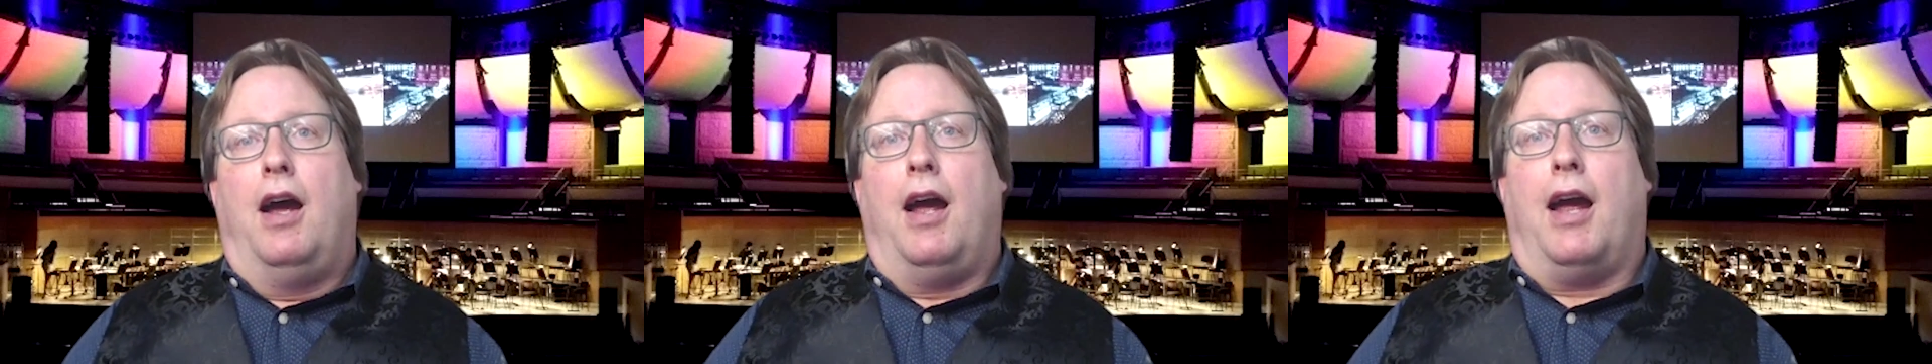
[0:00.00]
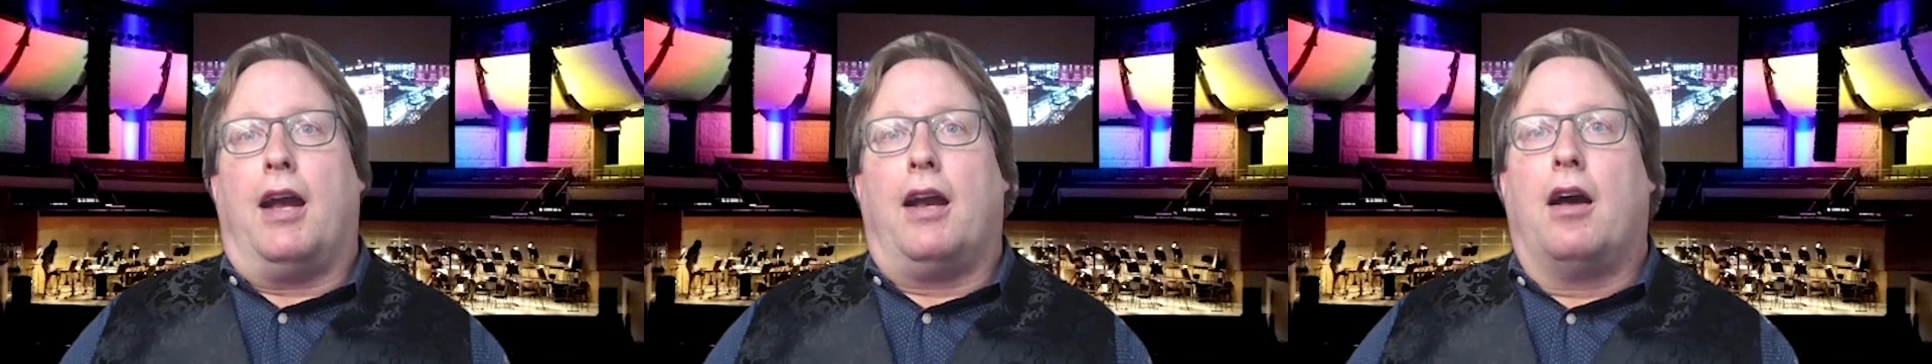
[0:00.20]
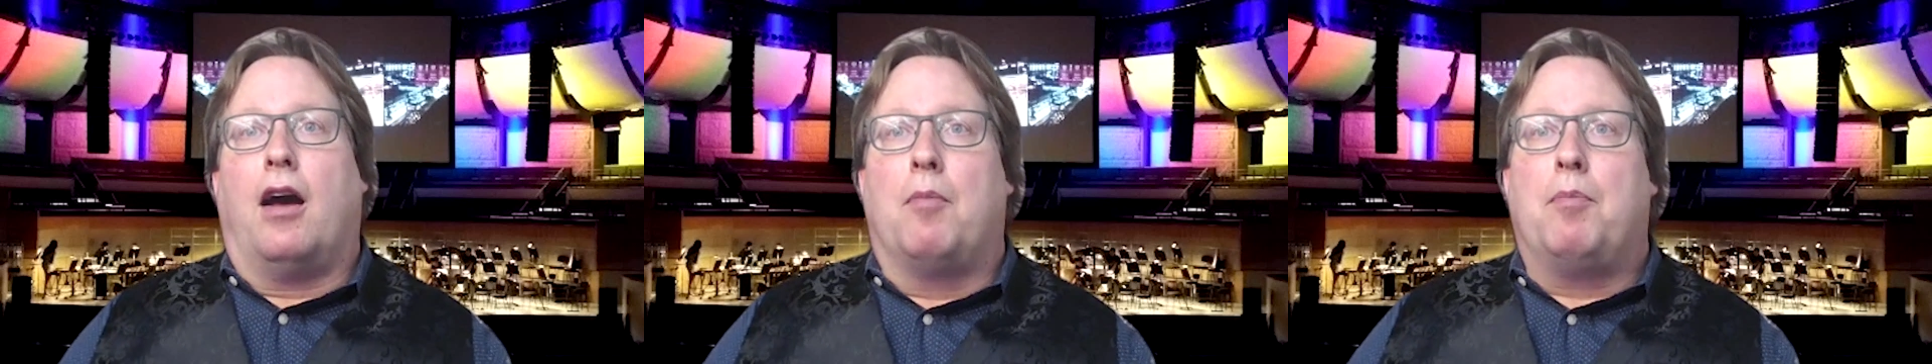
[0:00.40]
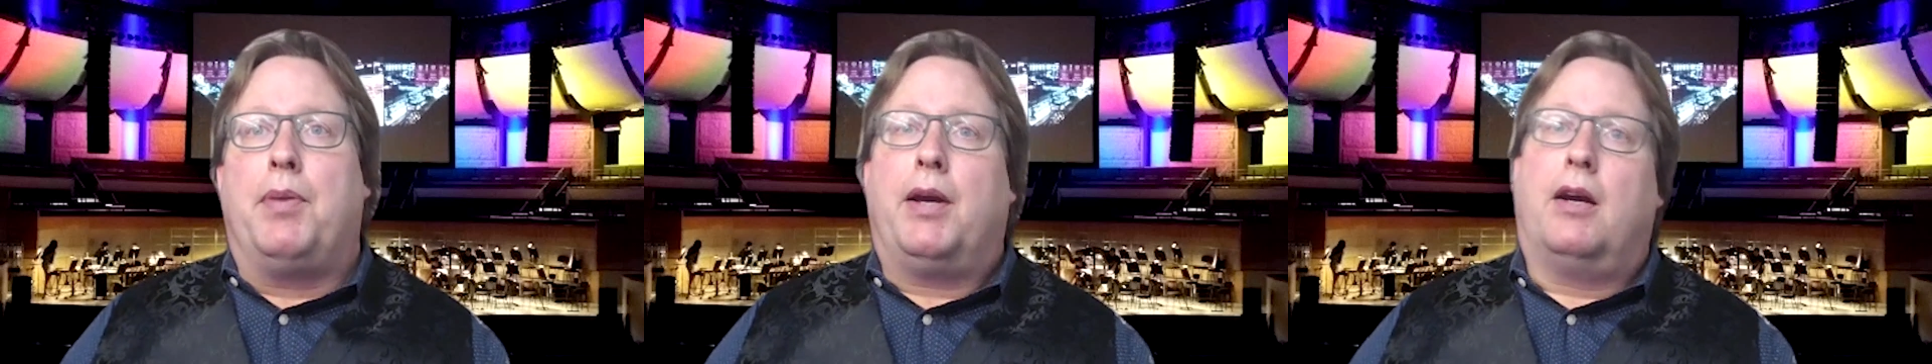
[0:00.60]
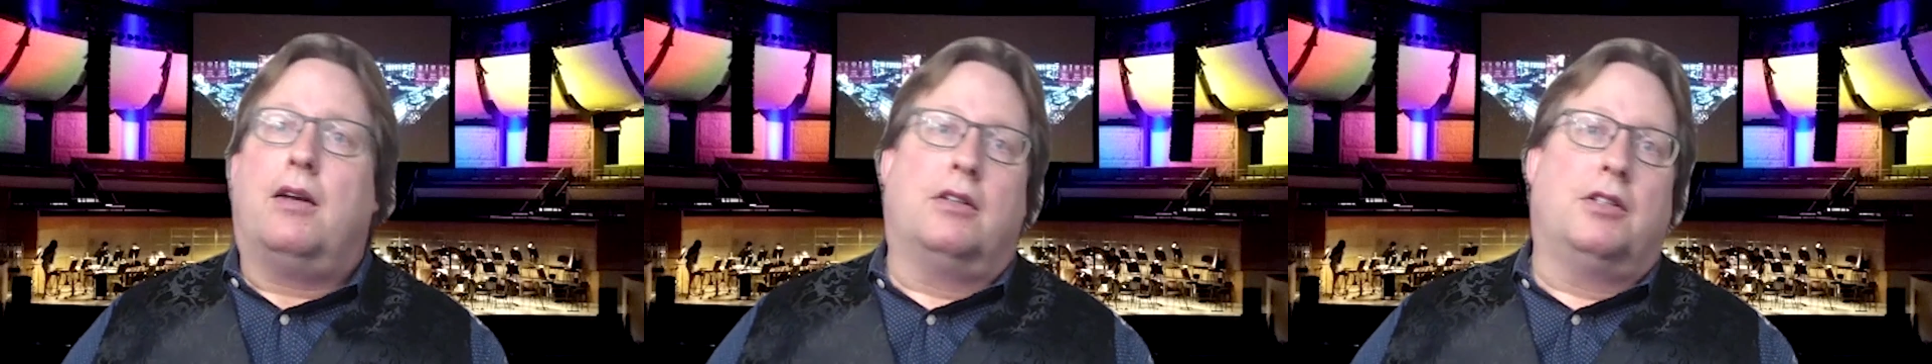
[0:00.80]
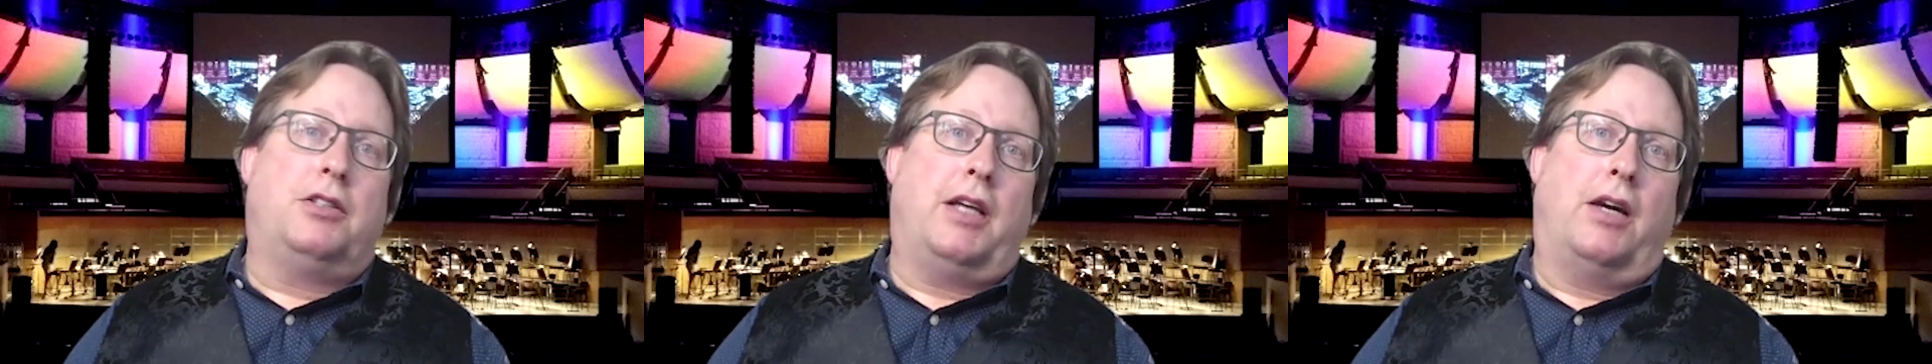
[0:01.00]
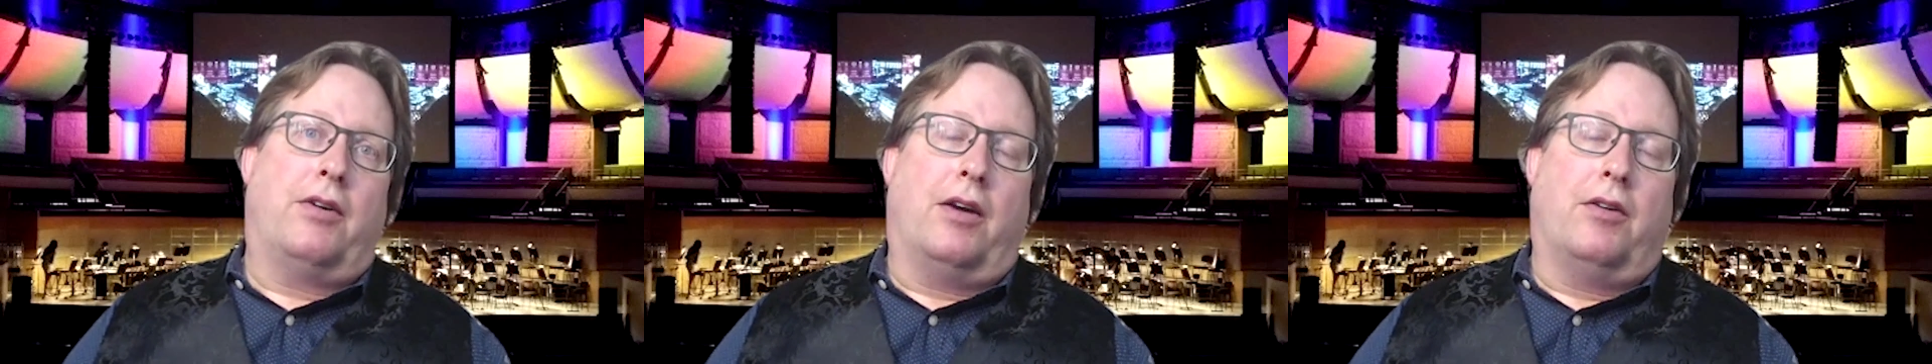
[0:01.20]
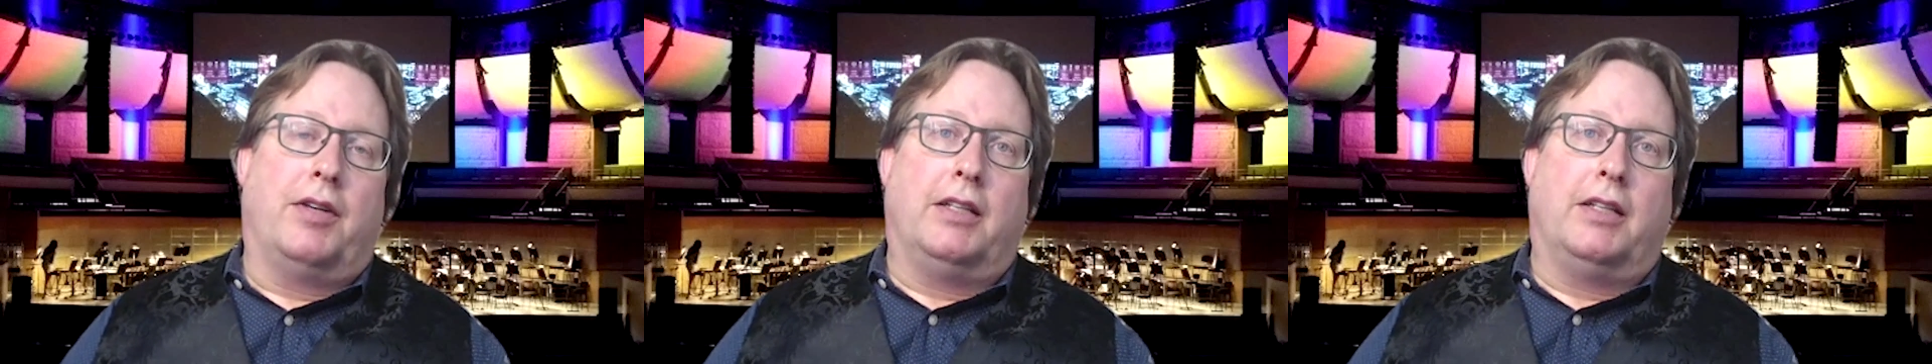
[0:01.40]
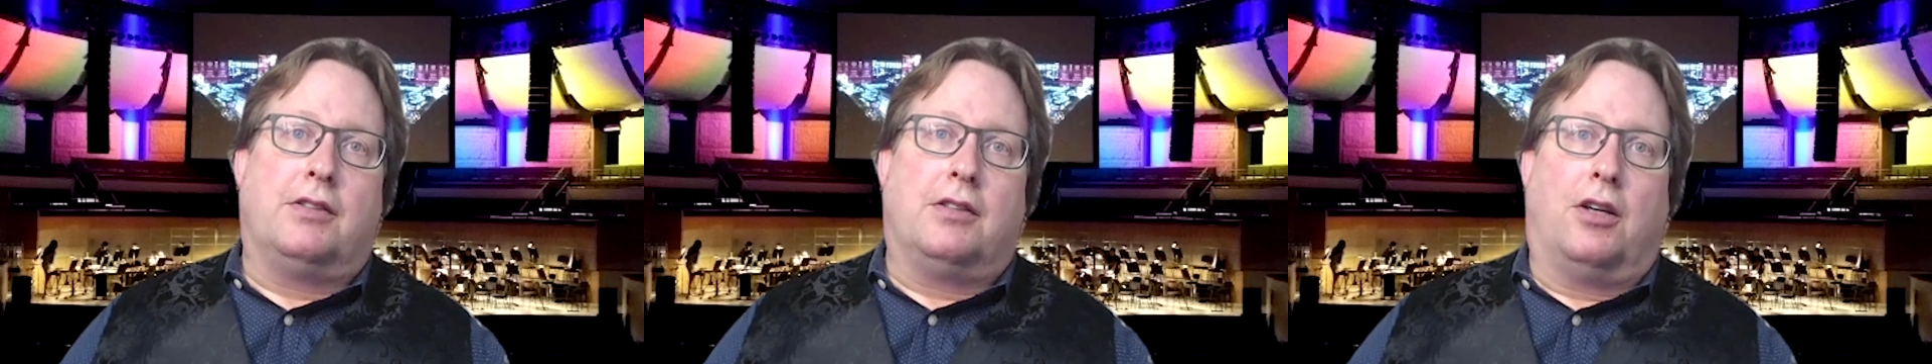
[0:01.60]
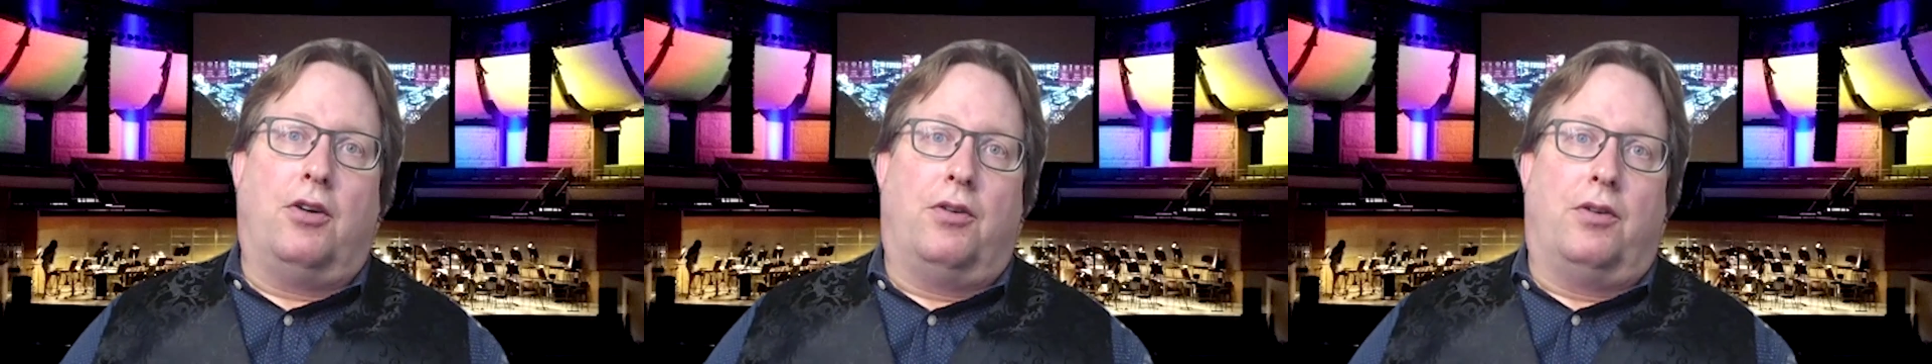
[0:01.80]
And a big shout out needs
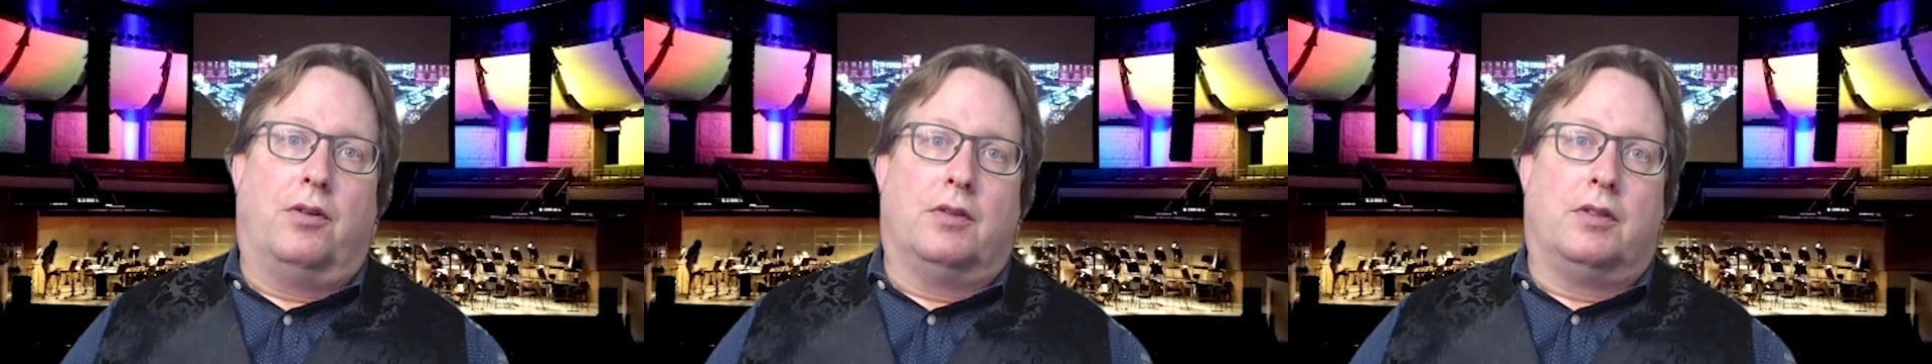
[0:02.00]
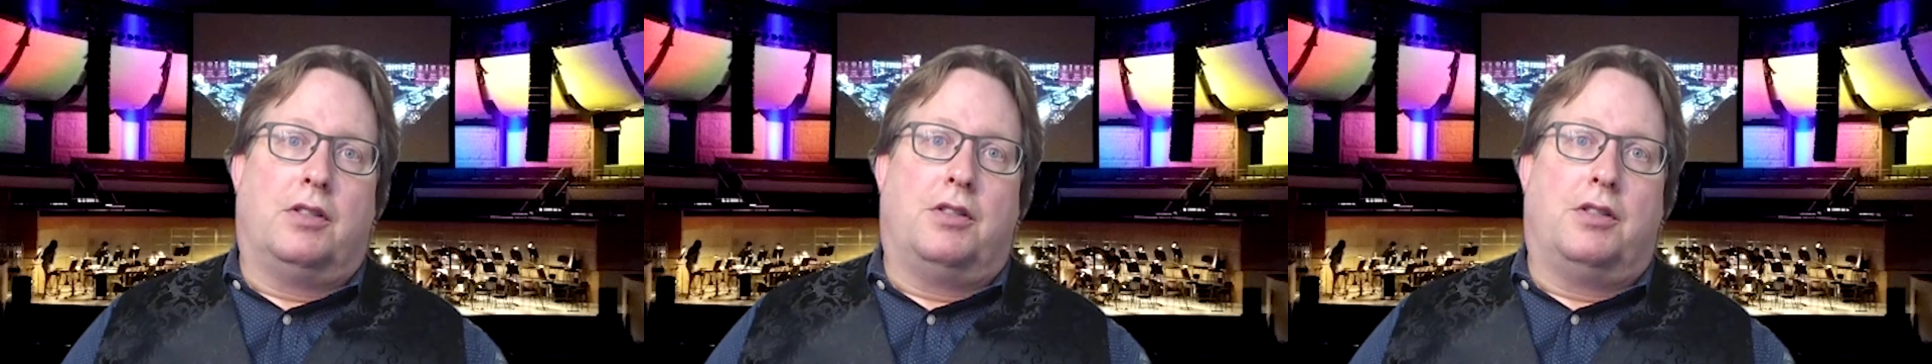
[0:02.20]
to go